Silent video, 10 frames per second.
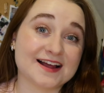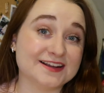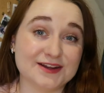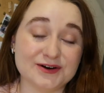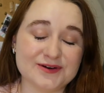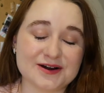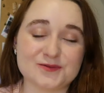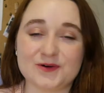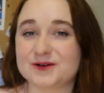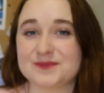Hello
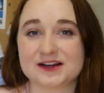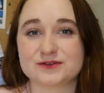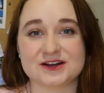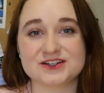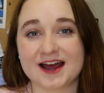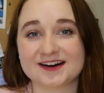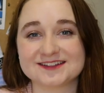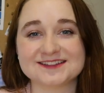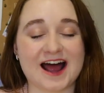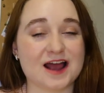and welcome back to my
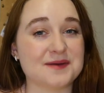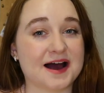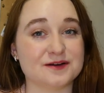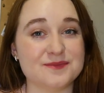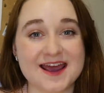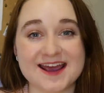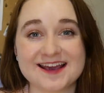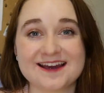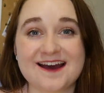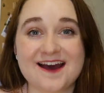channel. I'm Anna
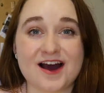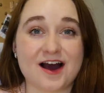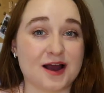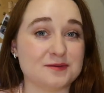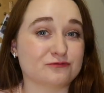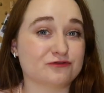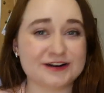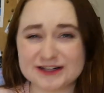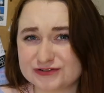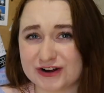May. I'm
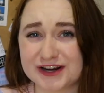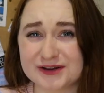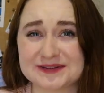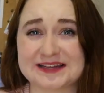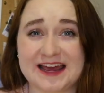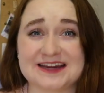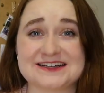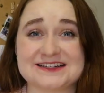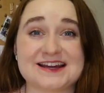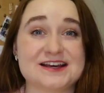really struggling with the
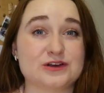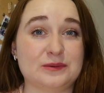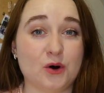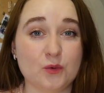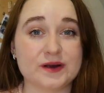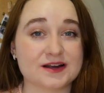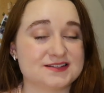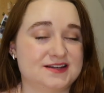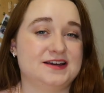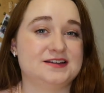lighting today, so I'm hoping it
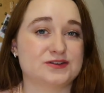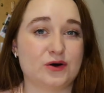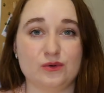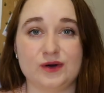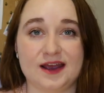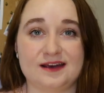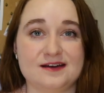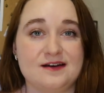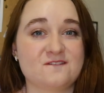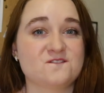stays
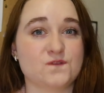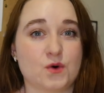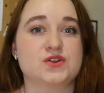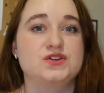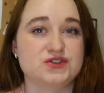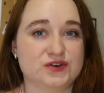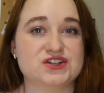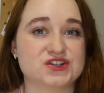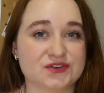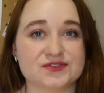okay for the
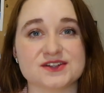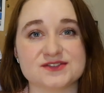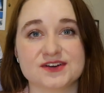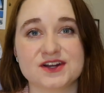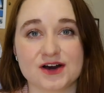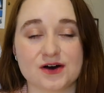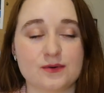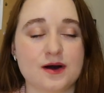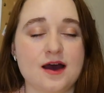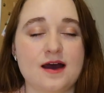duration of this
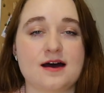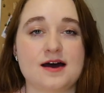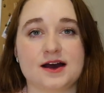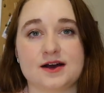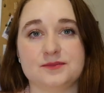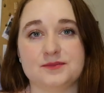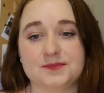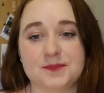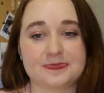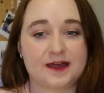video. I
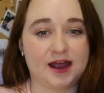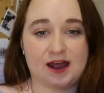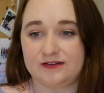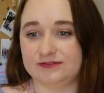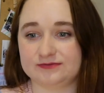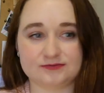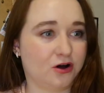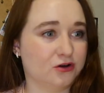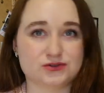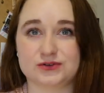have
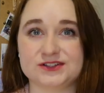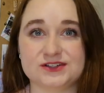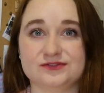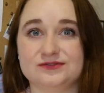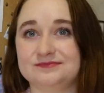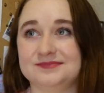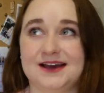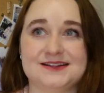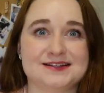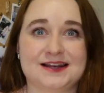all sorts of
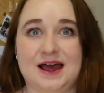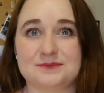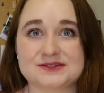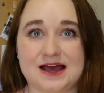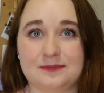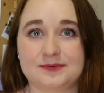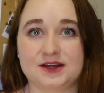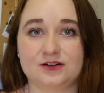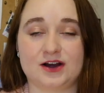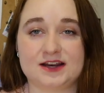lights and lamps
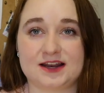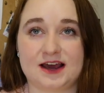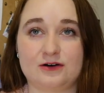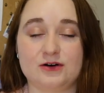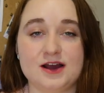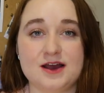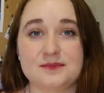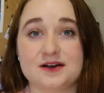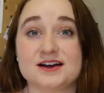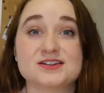happening right now
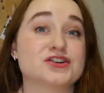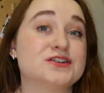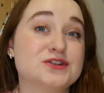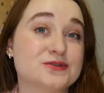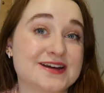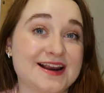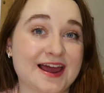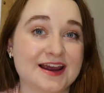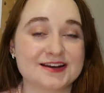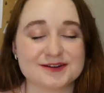because there is no
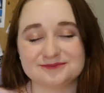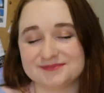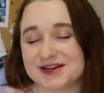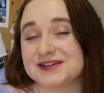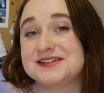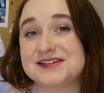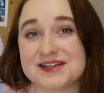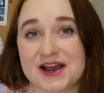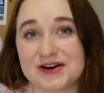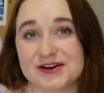daylight, because it is
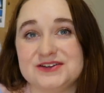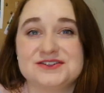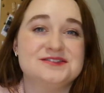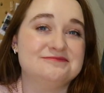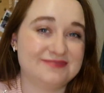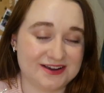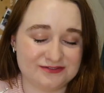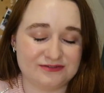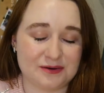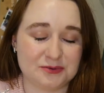Ireland in
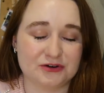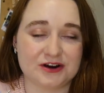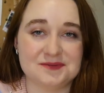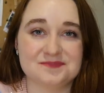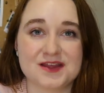February.